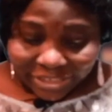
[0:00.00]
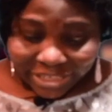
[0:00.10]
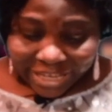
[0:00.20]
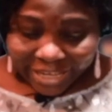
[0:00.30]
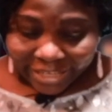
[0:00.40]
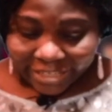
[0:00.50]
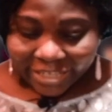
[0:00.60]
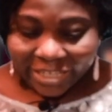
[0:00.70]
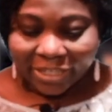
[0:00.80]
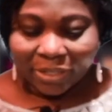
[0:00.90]

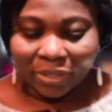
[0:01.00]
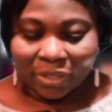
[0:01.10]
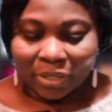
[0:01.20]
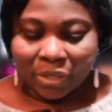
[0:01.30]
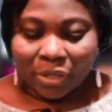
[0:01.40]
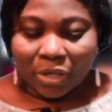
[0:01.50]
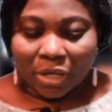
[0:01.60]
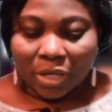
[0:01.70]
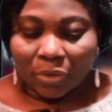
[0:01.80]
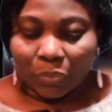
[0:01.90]
Leg,
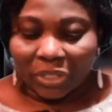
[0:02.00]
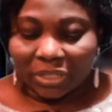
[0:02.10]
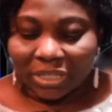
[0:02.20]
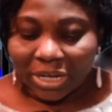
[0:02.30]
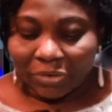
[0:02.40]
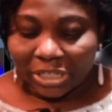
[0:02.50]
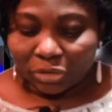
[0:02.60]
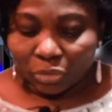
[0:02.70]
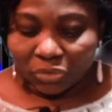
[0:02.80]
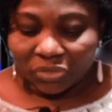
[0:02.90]
with the
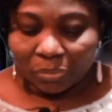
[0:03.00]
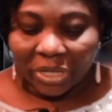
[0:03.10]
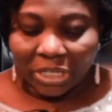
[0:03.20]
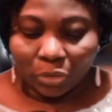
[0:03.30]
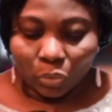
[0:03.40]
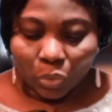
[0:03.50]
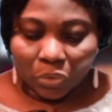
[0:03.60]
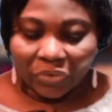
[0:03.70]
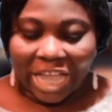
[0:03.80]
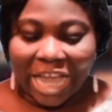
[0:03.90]
directors being
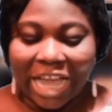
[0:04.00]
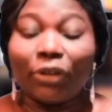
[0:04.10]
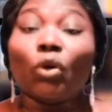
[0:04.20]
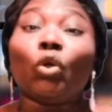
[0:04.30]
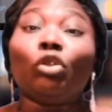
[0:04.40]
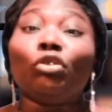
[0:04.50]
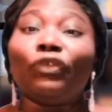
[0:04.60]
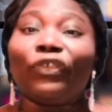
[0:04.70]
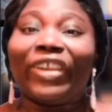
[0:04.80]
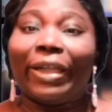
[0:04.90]
Gloria and
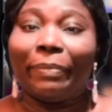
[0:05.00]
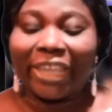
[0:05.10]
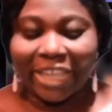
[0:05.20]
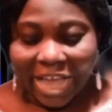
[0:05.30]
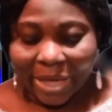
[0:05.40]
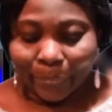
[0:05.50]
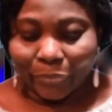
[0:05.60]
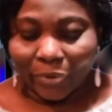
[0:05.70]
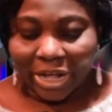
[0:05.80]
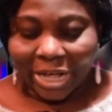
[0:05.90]
Olufemi
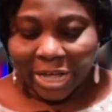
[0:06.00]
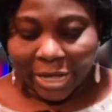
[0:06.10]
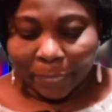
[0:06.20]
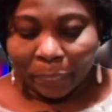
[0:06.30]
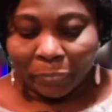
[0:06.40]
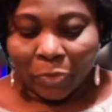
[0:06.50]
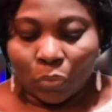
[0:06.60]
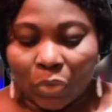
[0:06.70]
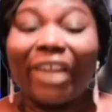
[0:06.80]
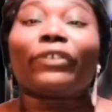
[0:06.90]
Abraham.
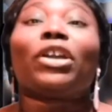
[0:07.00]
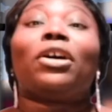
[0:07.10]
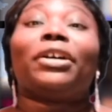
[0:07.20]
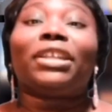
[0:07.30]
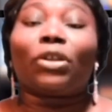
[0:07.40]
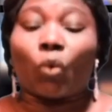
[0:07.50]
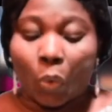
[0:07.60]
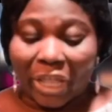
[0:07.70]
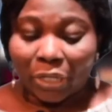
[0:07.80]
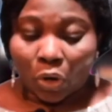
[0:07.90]
We have got
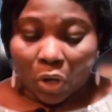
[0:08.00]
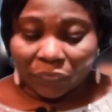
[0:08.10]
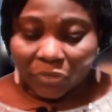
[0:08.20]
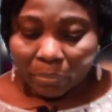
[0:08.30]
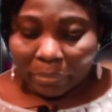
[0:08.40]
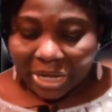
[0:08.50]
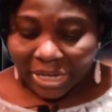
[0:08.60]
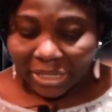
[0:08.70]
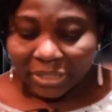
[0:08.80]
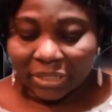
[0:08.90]
Queen of the Mind,